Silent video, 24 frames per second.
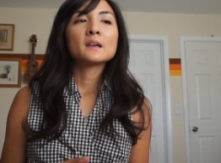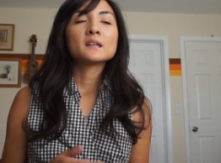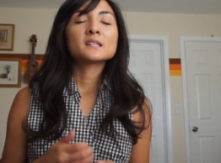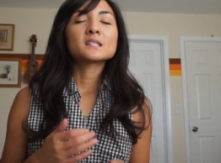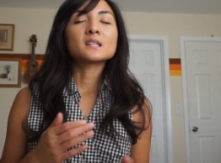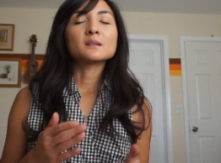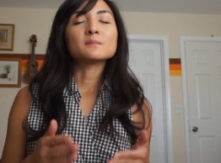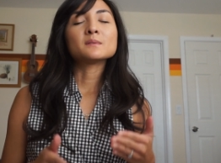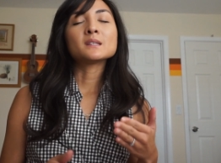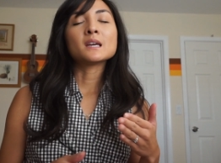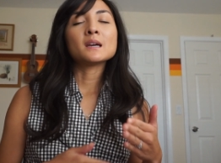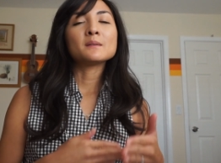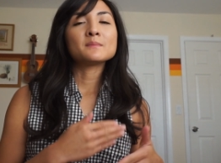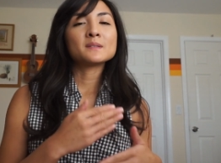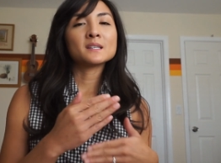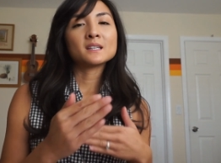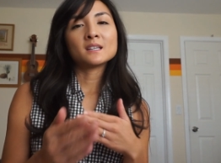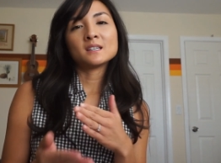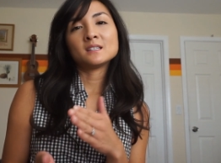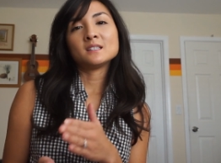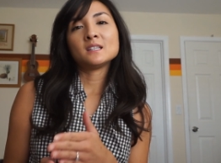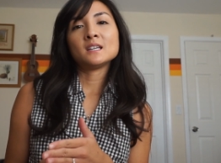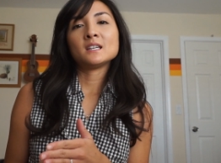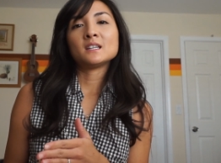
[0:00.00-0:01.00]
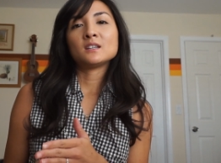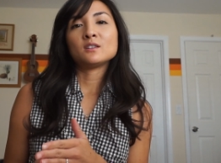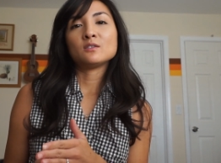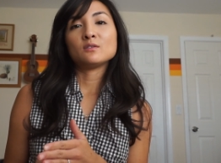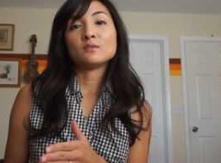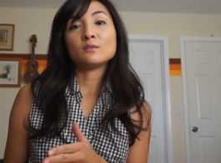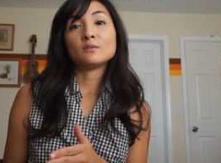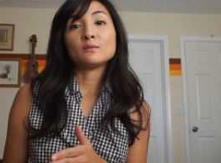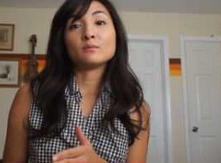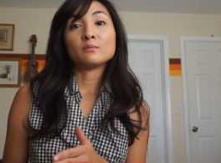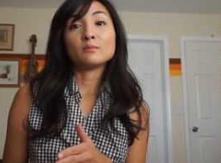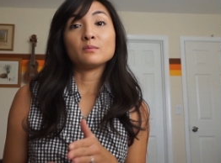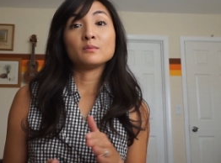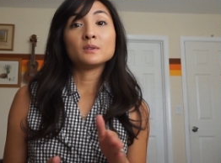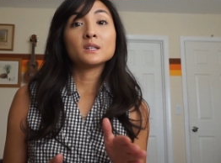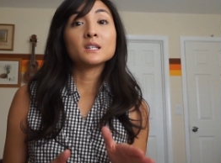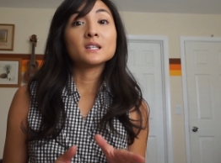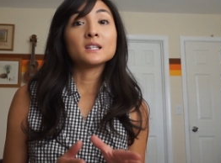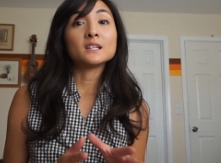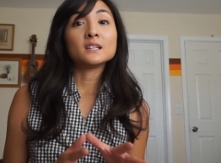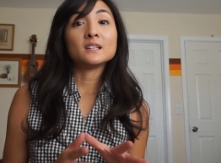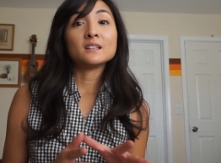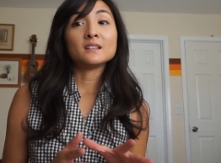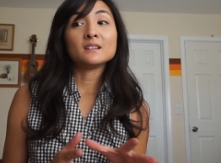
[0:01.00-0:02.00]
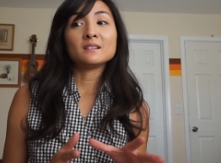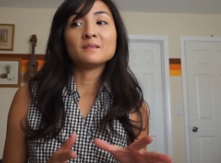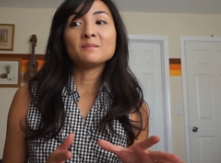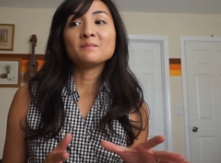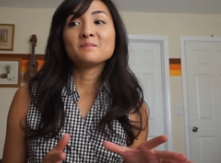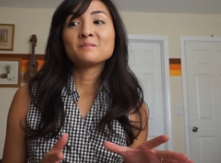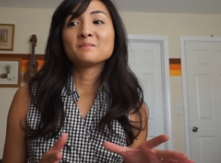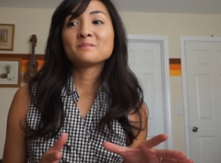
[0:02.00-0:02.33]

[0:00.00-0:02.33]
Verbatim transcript: sometimes it can take you really,